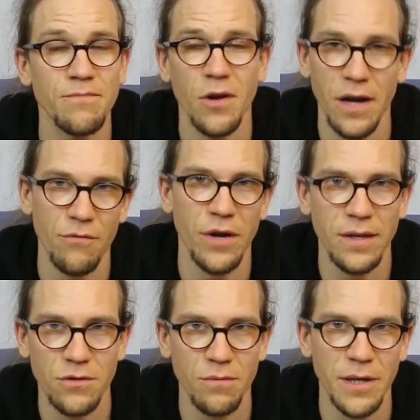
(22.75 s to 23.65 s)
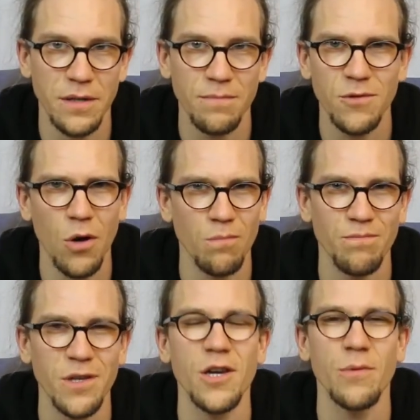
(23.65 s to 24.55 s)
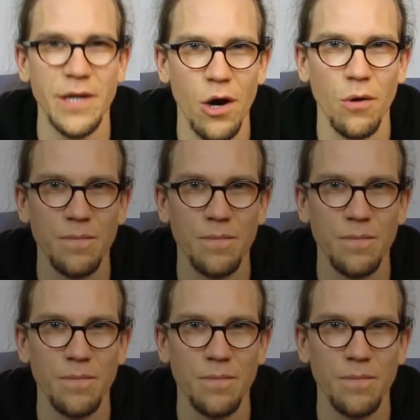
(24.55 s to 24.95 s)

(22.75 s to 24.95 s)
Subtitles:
on every instrument. So here we go.